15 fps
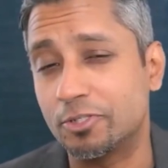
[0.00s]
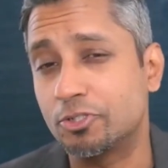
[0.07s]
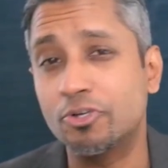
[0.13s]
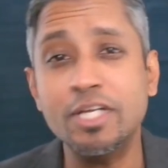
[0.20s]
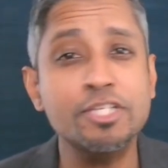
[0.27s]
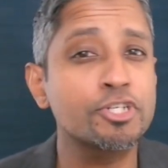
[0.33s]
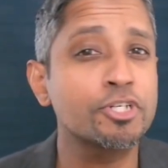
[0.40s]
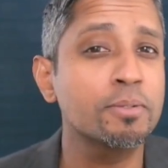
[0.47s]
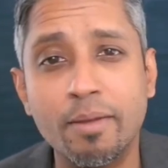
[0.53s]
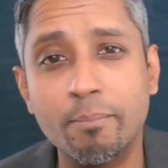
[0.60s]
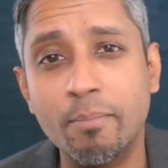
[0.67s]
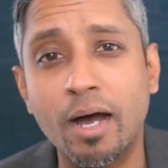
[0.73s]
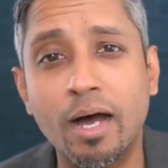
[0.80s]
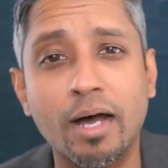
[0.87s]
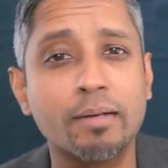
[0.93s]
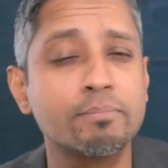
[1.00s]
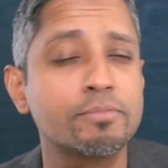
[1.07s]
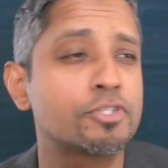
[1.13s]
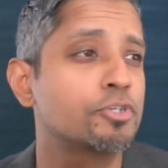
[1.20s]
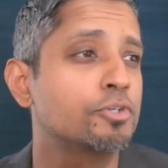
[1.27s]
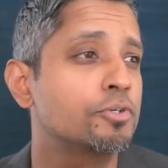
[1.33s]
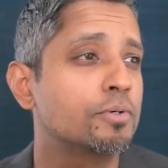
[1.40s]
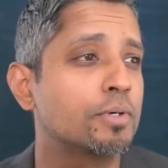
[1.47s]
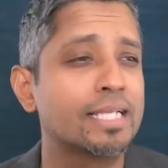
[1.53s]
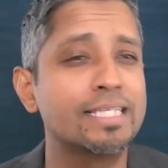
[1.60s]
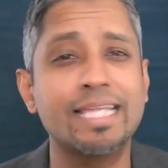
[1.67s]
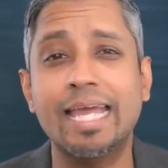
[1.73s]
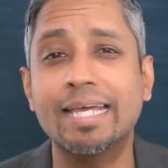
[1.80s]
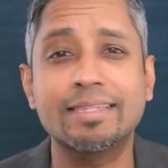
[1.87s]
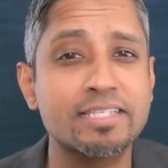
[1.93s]
Treat your mom to a
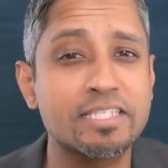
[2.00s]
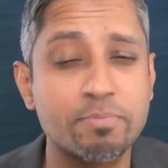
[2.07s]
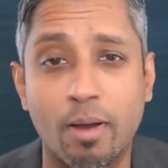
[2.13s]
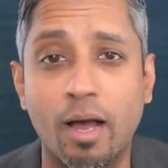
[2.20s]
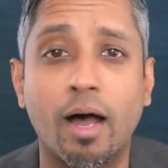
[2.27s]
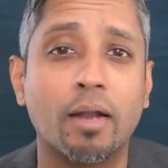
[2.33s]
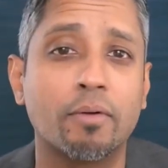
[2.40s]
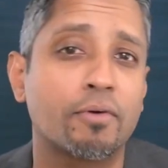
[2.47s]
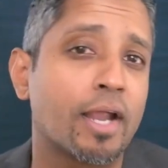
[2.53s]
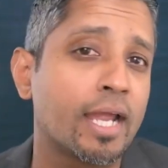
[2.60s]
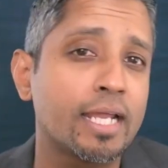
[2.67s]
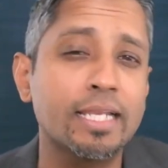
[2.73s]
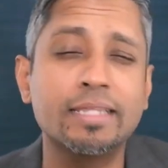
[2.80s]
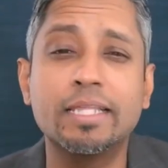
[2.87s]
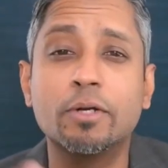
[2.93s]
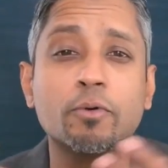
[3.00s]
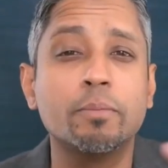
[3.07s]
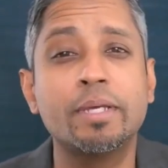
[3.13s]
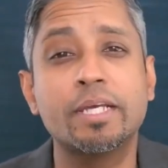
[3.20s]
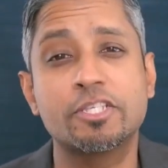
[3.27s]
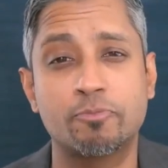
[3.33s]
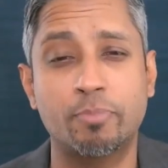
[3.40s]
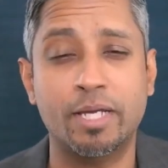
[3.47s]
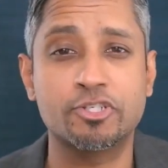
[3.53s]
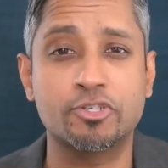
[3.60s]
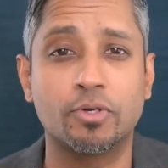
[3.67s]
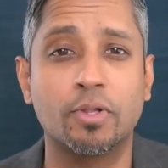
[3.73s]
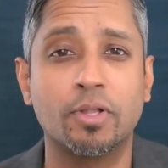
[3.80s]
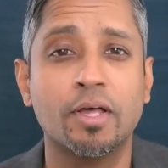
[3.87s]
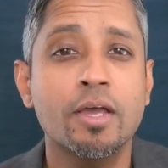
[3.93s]
day at the spa, right? And there would be a
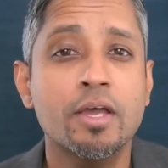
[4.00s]
special.